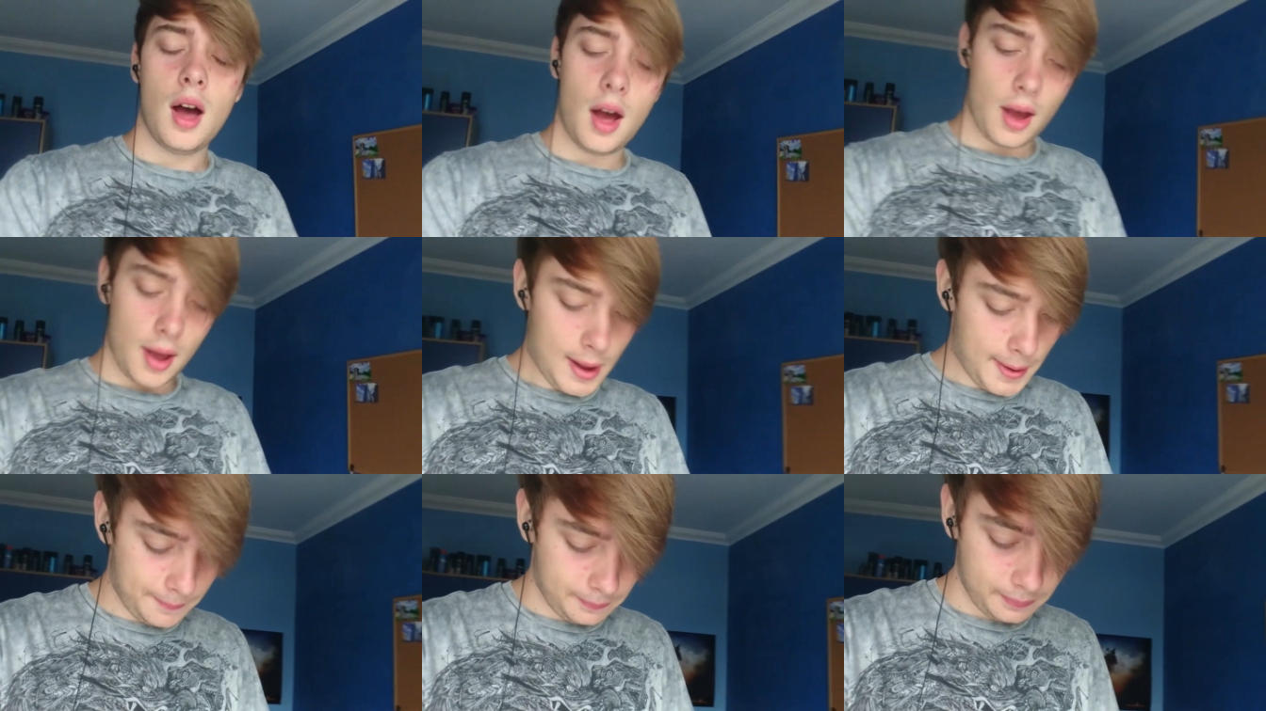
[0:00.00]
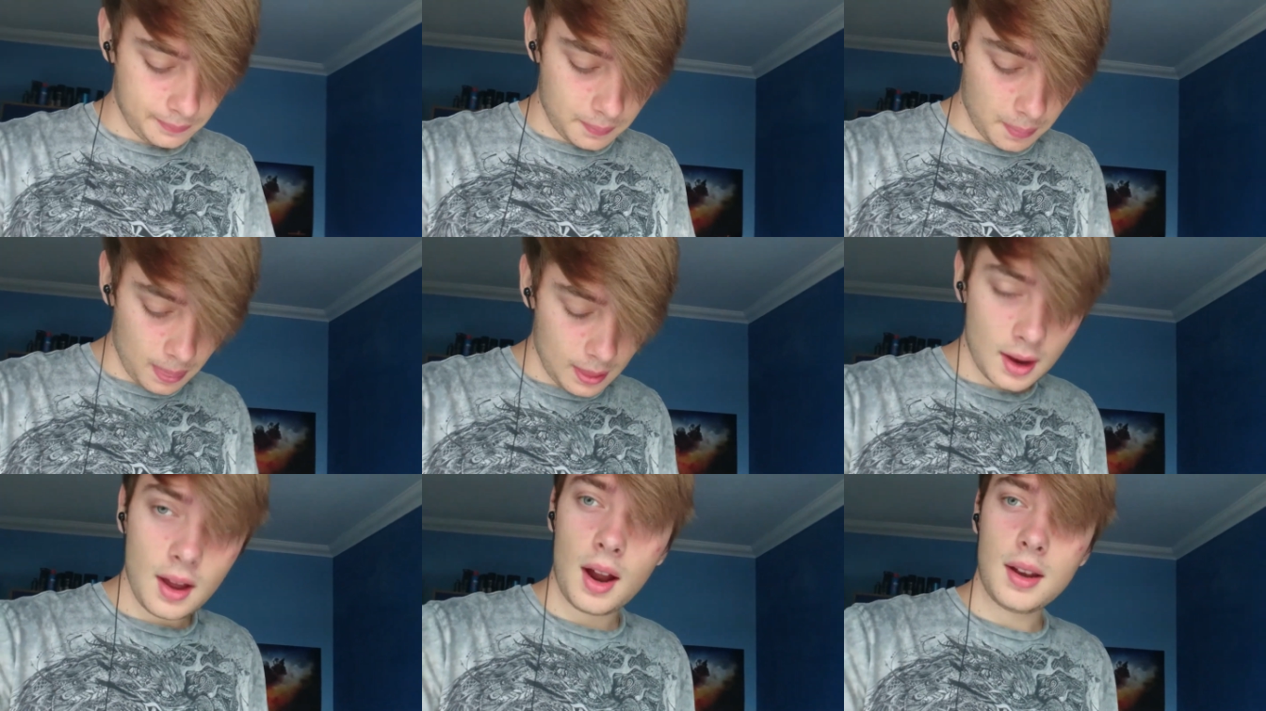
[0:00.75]
Um,
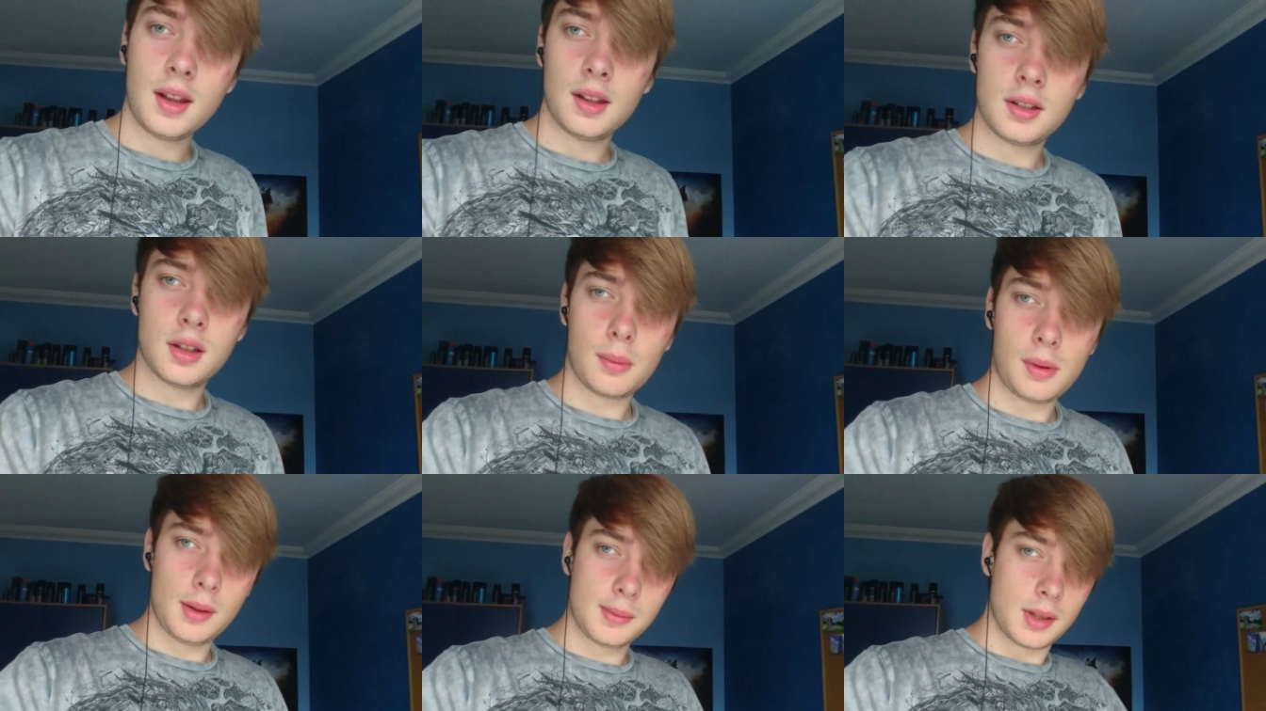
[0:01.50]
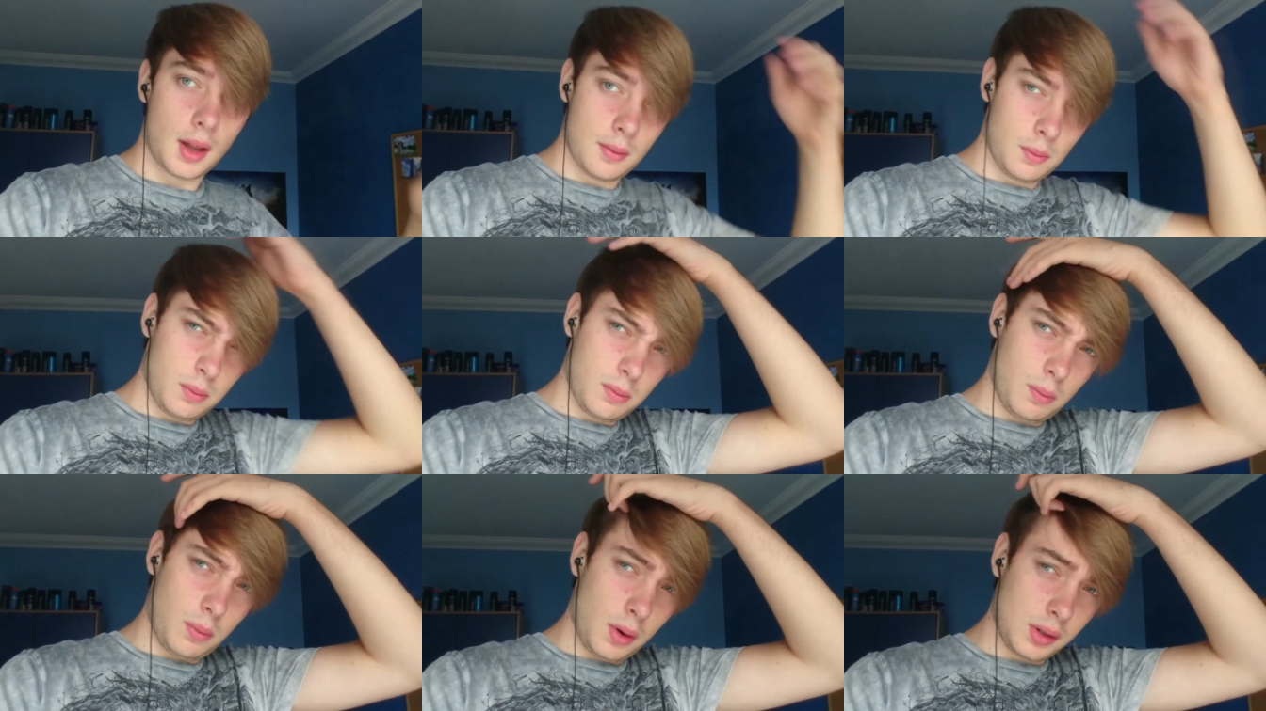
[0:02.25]
and yeah, the Derp Club's like
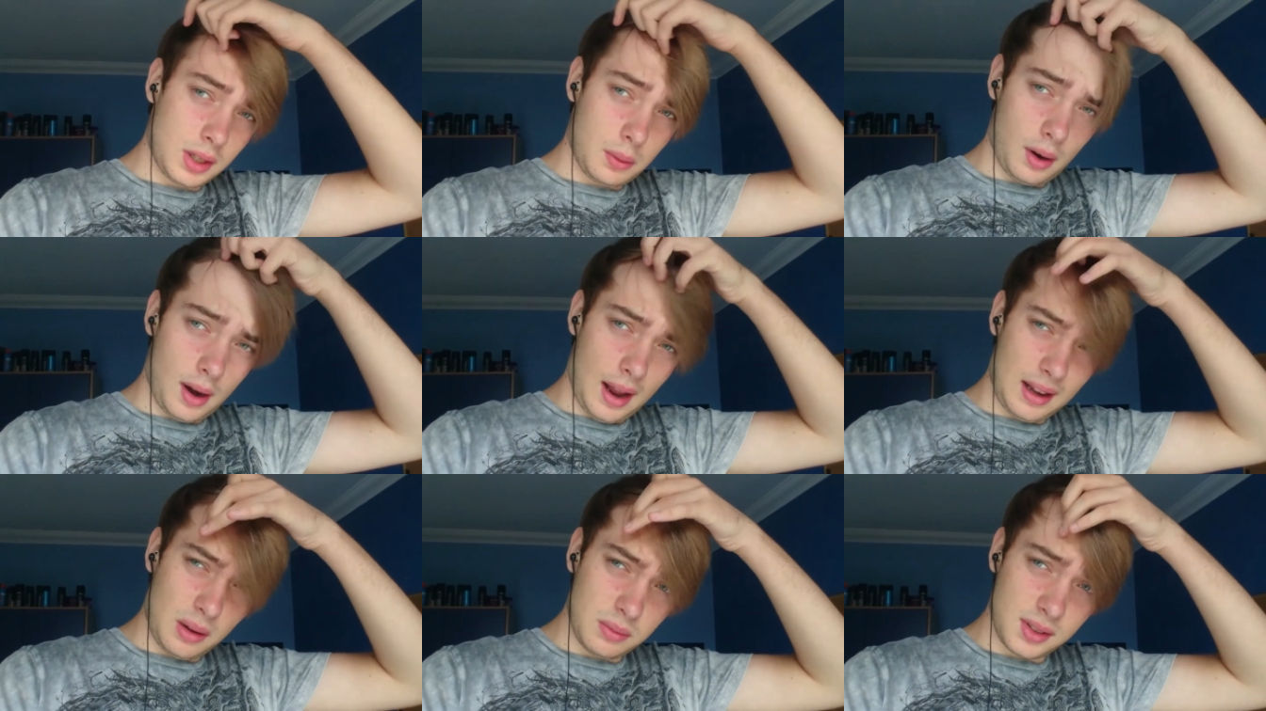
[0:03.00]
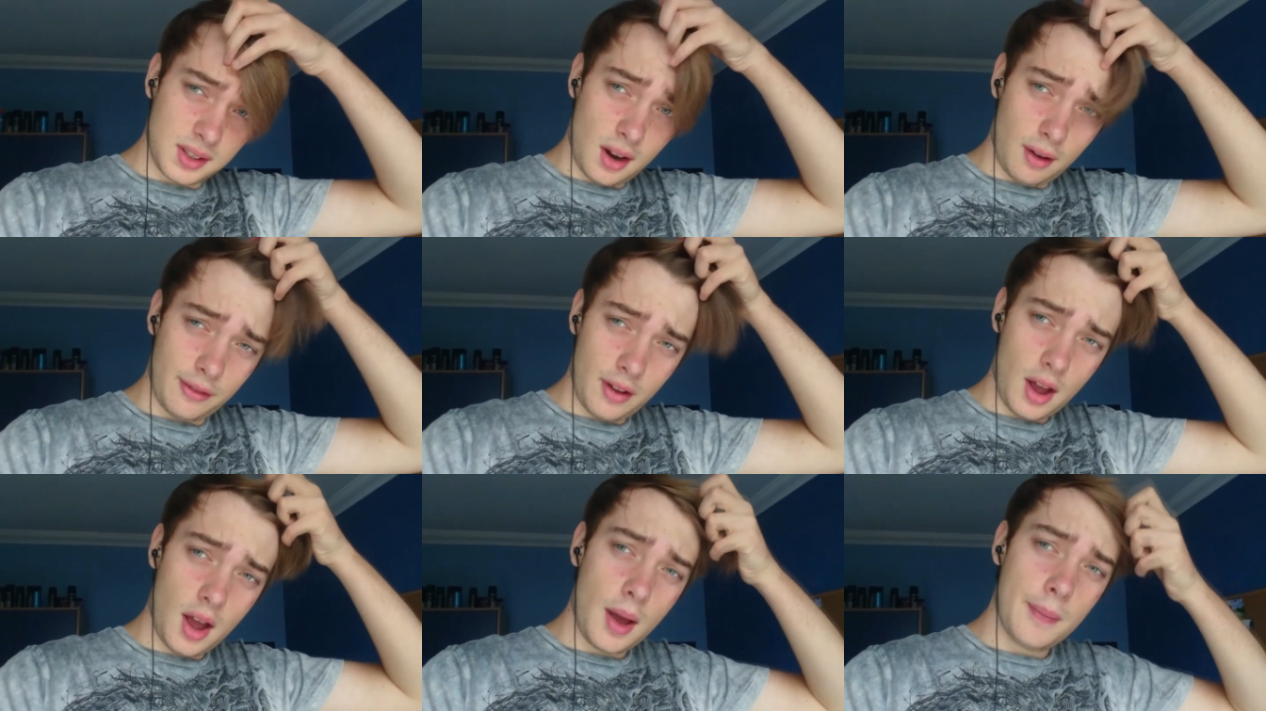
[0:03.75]
mostly where I hang out and stuff.
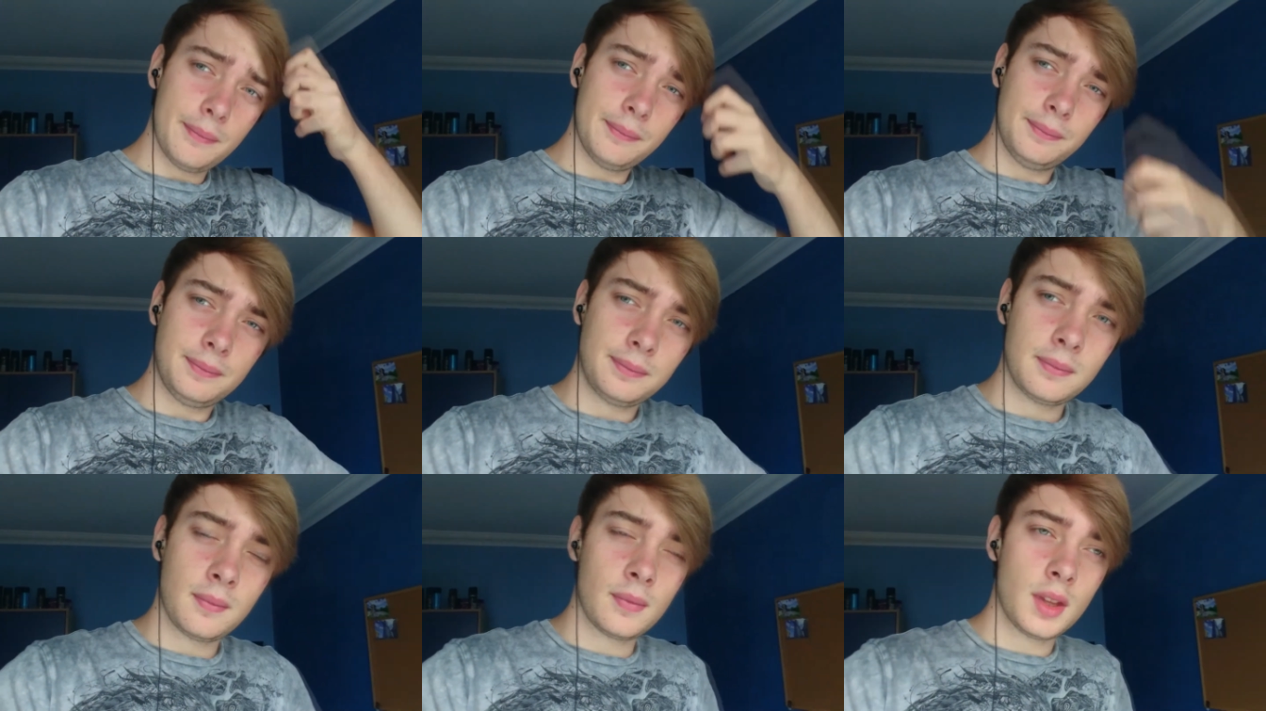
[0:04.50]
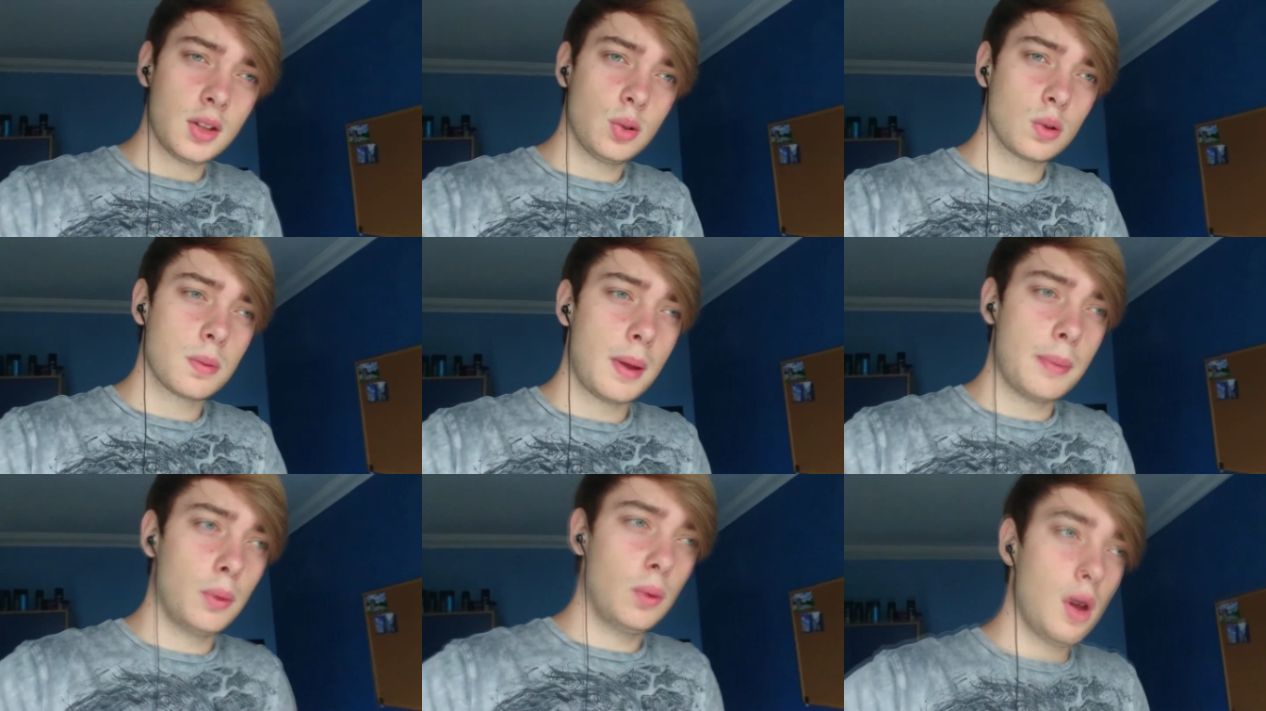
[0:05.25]
Um, talk to
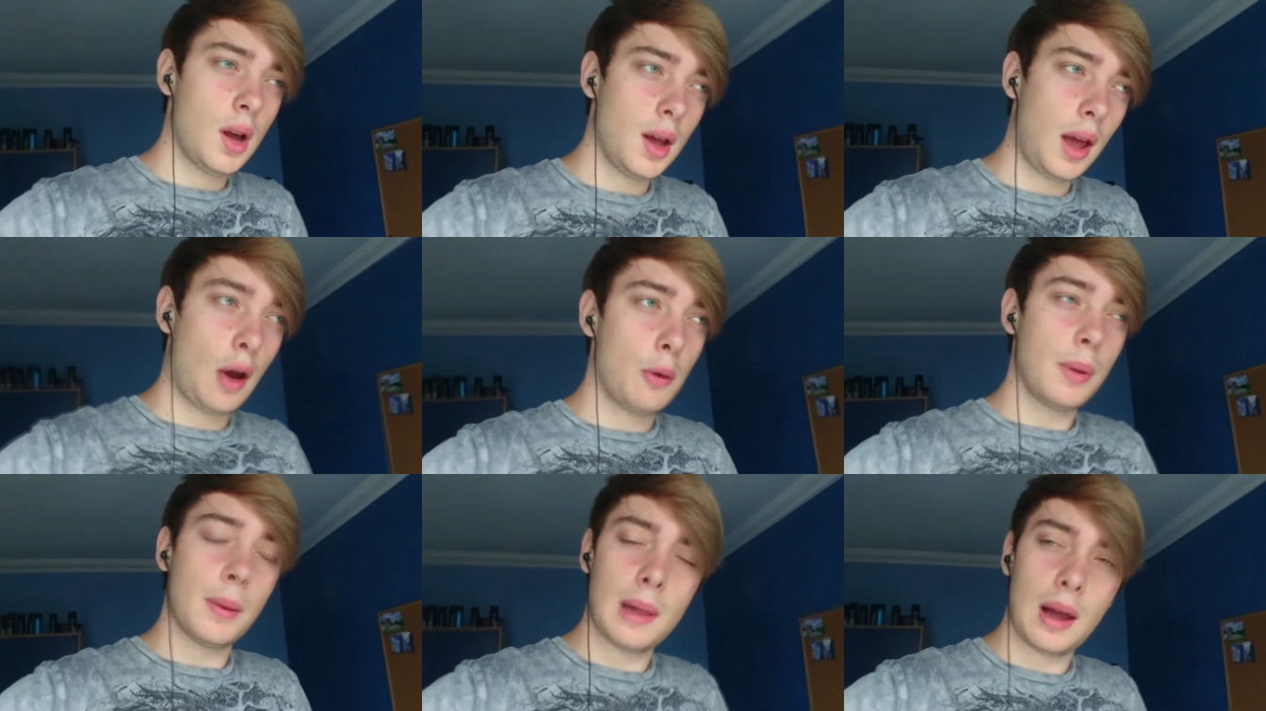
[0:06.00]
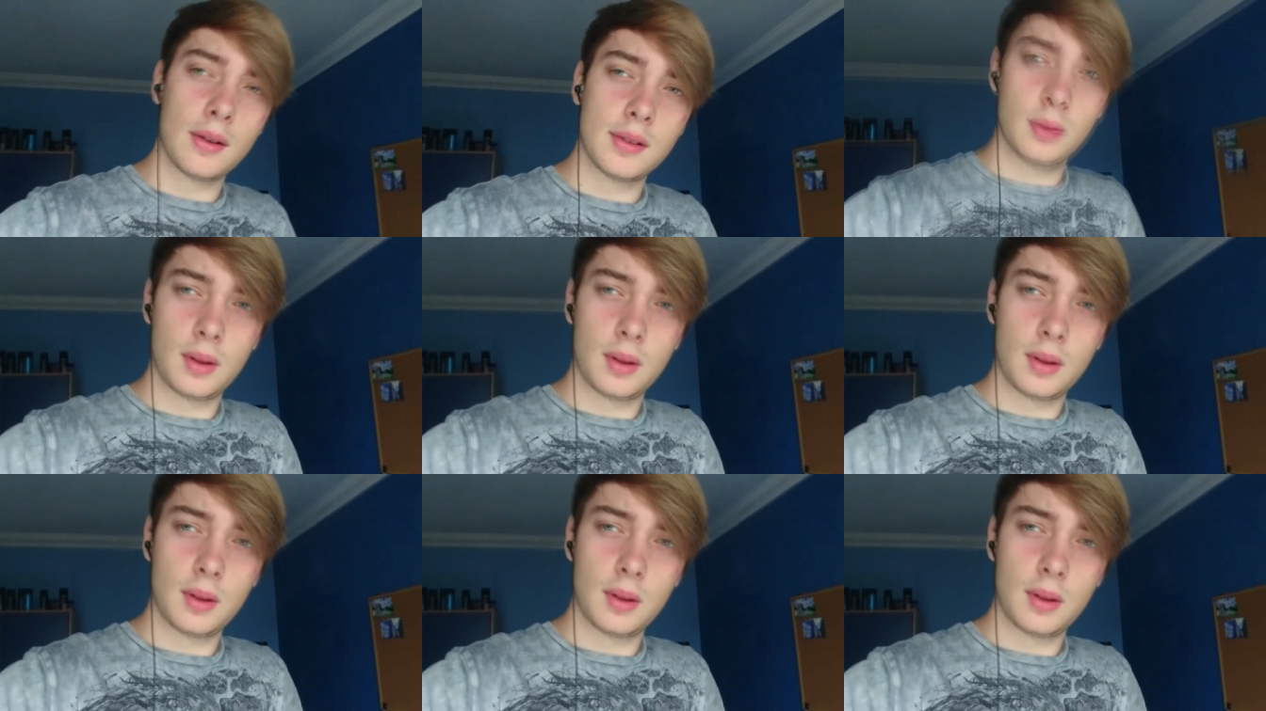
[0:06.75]
people, uh, help people out, and all